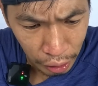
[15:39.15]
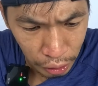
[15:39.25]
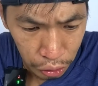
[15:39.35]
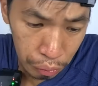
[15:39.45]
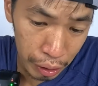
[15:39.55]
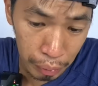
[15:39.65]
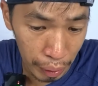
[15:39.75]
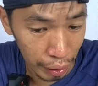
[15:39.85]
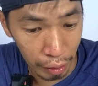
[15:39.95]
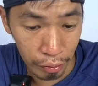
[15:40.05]
So just
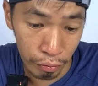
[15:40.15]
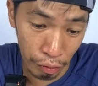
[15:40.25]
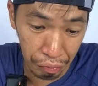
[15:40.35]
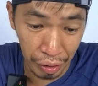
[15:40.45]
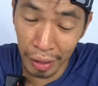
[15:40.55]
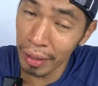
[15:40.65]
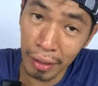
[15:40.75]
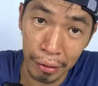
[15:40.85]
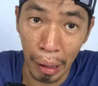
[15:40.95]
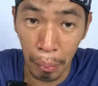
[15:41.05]
make it
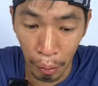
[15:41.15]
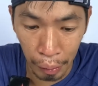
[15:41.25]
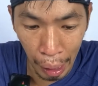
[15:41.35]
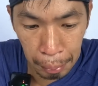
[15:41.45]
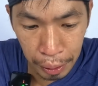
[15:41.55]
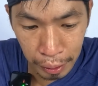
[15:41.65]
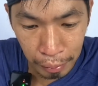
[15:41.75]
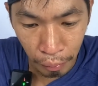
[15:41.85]
50 gram of carbs.